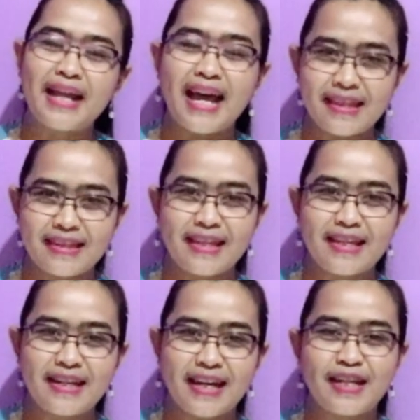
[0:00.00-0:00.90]
But I
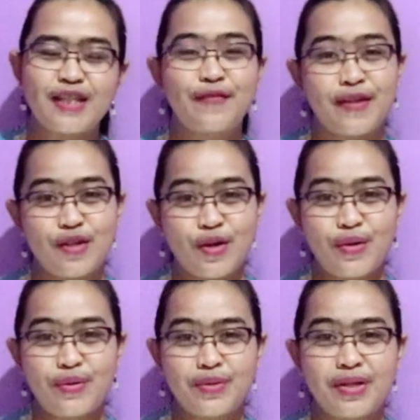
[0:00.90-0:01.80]
think this
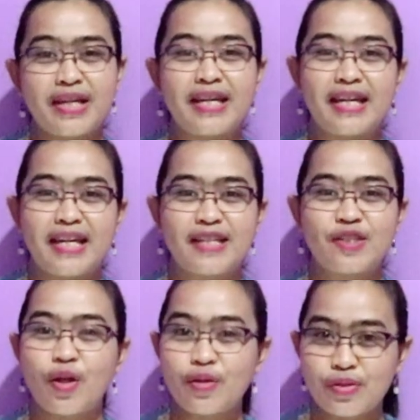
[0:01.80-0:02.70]
video
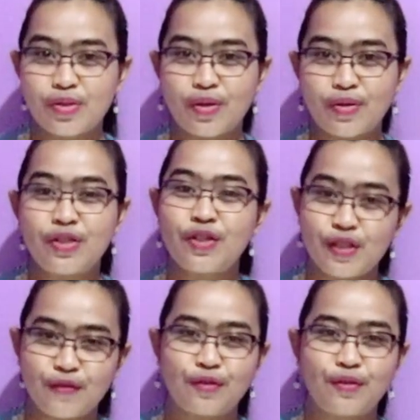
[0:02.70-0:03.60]
is also
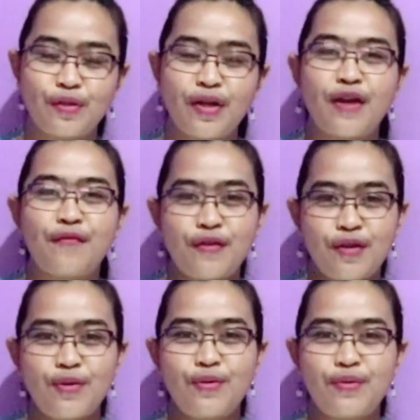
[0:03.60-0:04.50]
useful
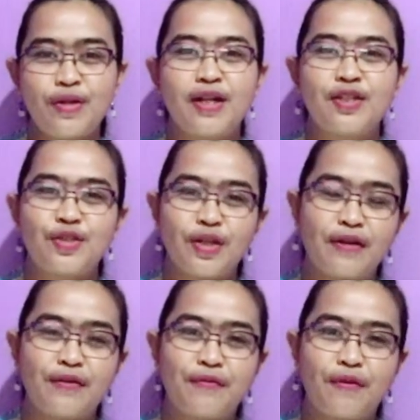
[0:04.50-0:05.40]
for you
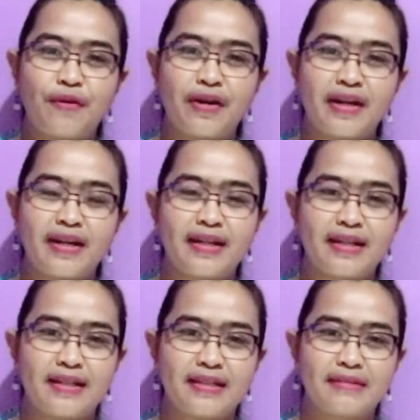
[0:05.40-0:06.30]
for
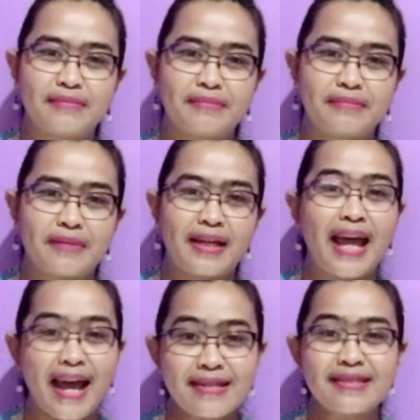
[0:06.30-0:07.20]

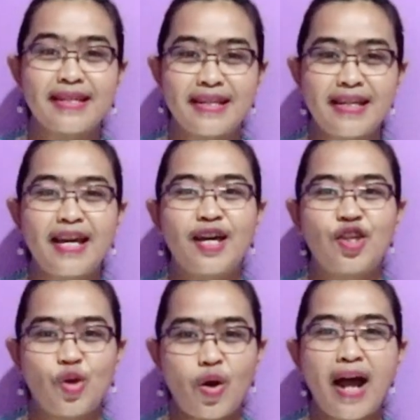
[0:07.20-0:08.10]
enhancing
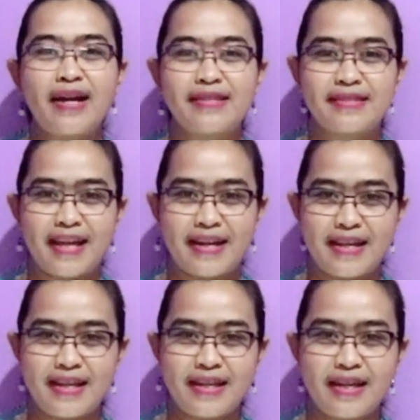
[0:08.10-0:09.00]
your
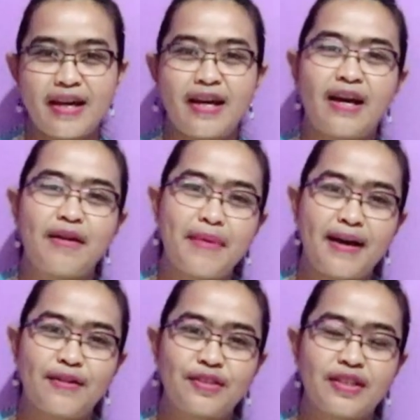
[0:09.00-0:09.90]
understanding
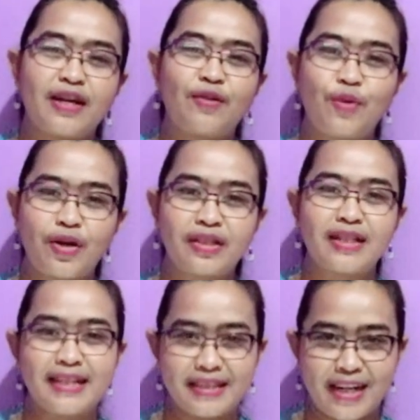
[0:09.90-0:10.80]
about
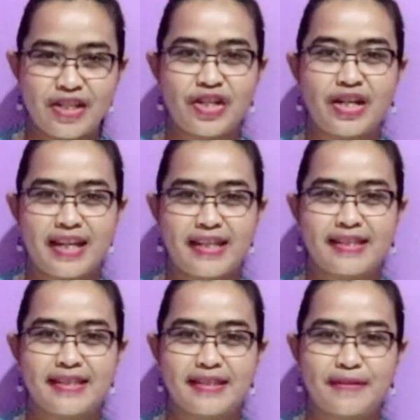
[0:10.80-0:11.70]
what literature
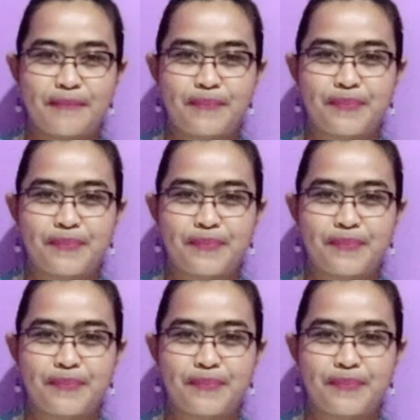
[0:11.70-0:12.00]
is.